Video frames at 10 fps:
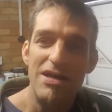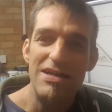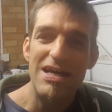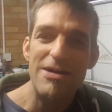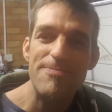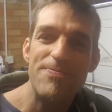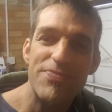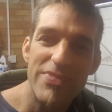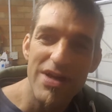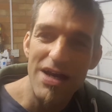Now,
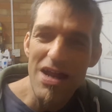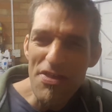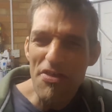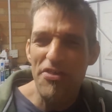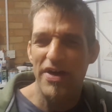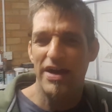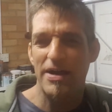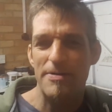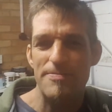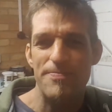another
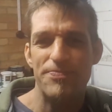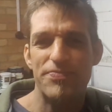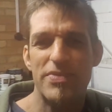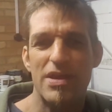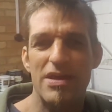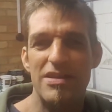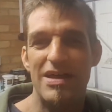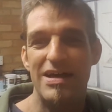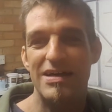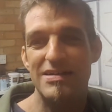thing
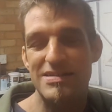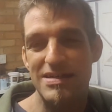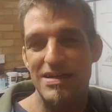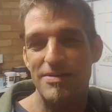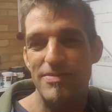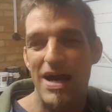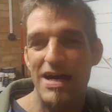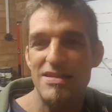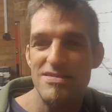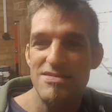that
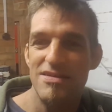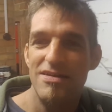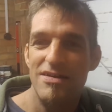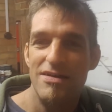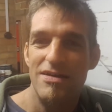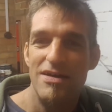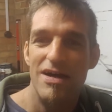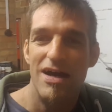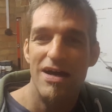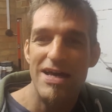Anne's
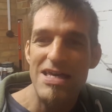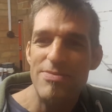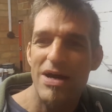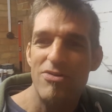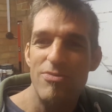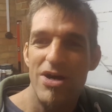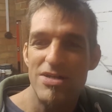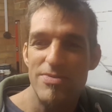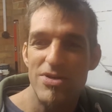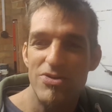email
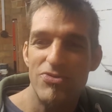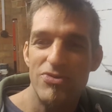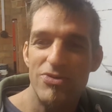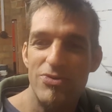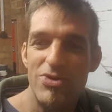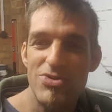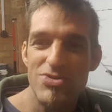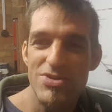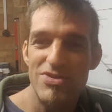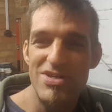reminded me of
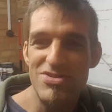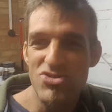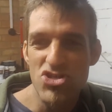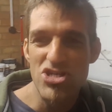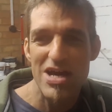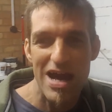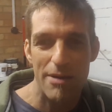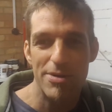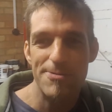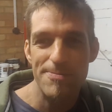was this
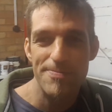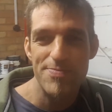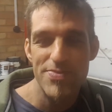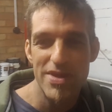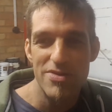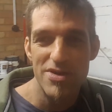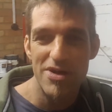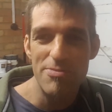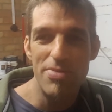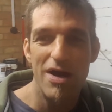chap that
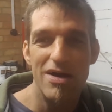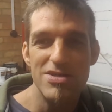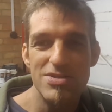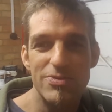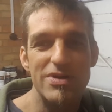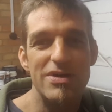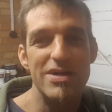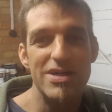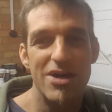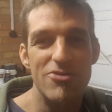I pass when
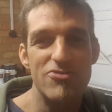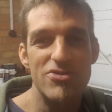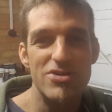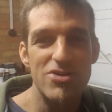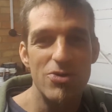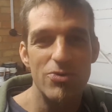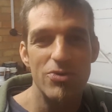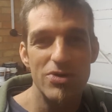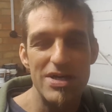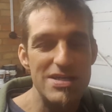I go for a dog
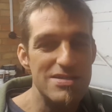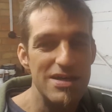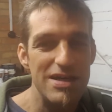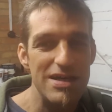walk. He's